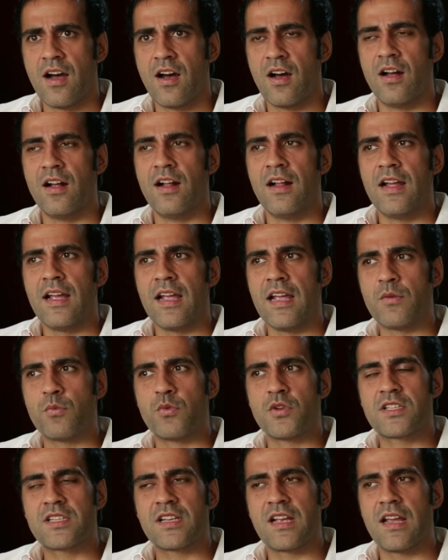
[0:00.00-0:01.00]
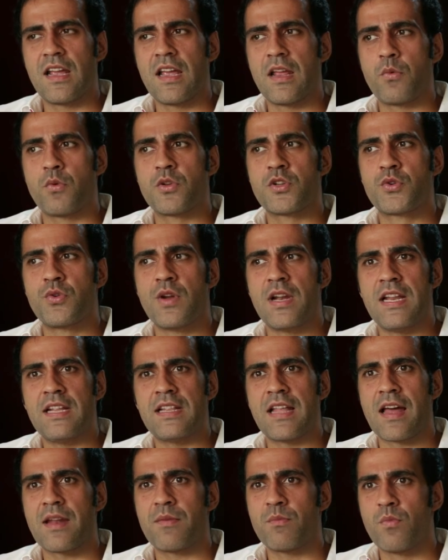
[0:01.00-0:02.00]
Uh, it was it was really
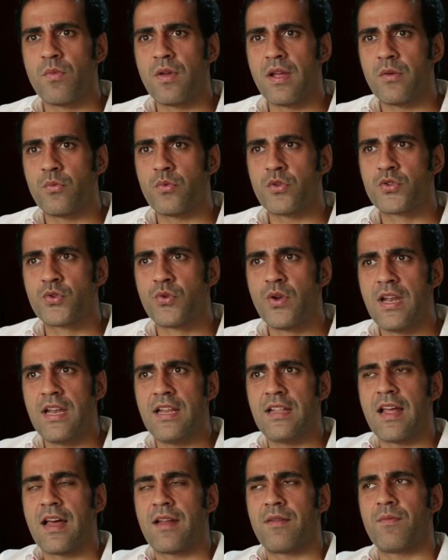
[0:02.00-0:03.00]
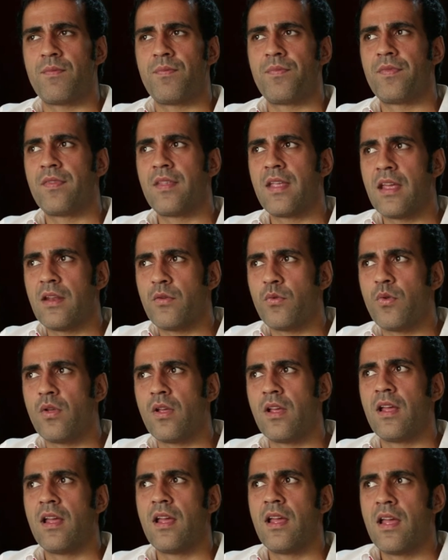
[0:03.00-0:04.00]
that it was really that it
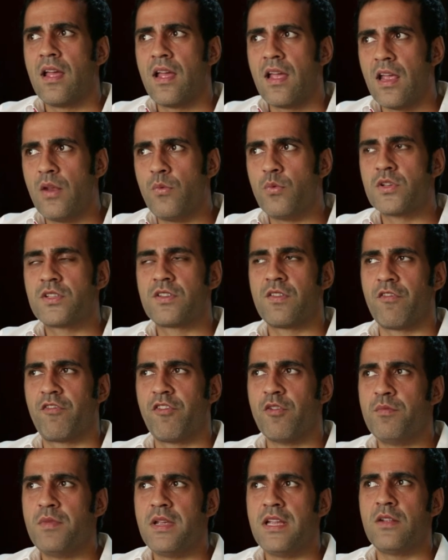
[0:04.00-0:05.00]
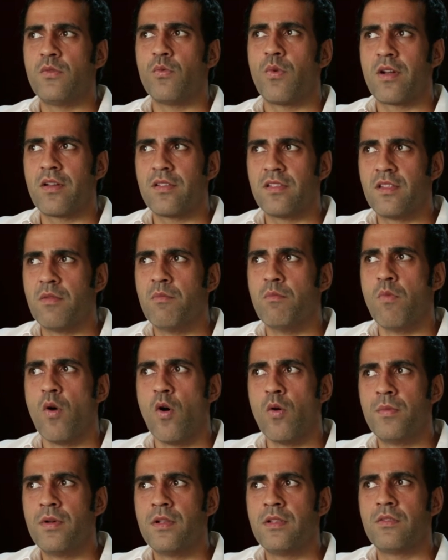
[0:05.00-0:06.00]
it was for me one the
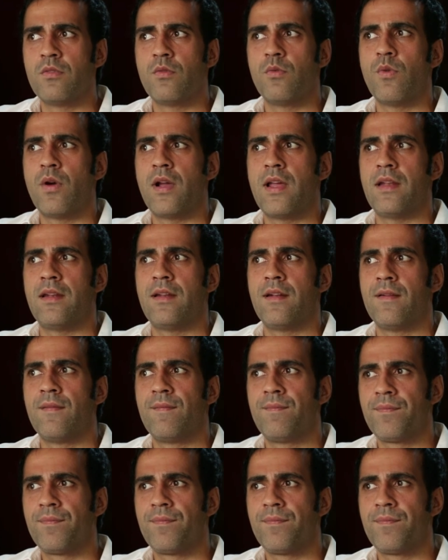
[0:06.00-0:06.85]
moment when